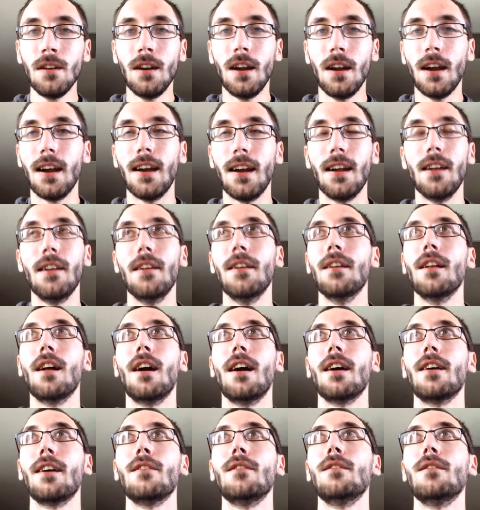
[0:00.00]
and
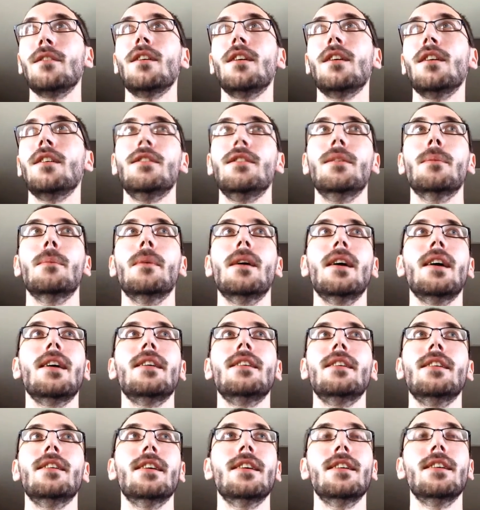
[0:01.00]
like
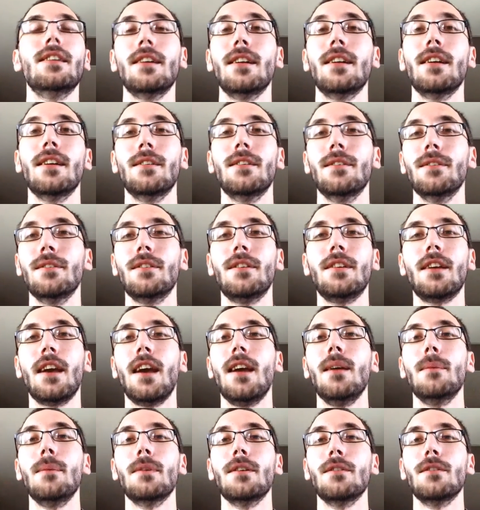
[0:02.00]
demanded it and
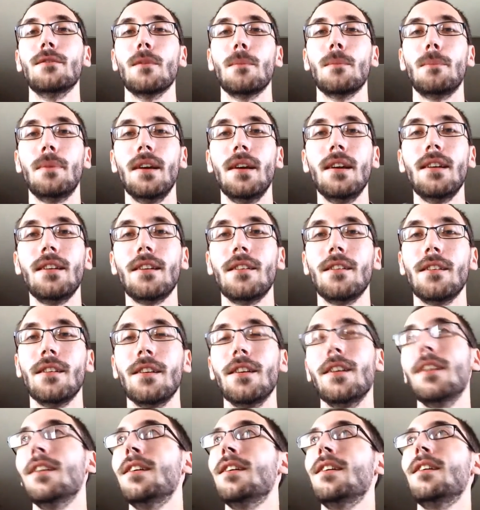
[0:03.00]
came in
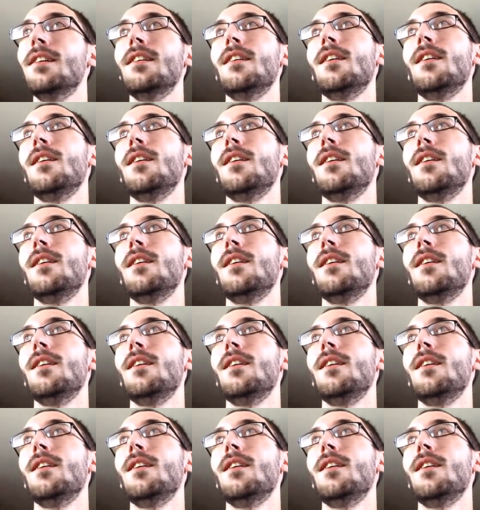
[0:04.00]
repeatedly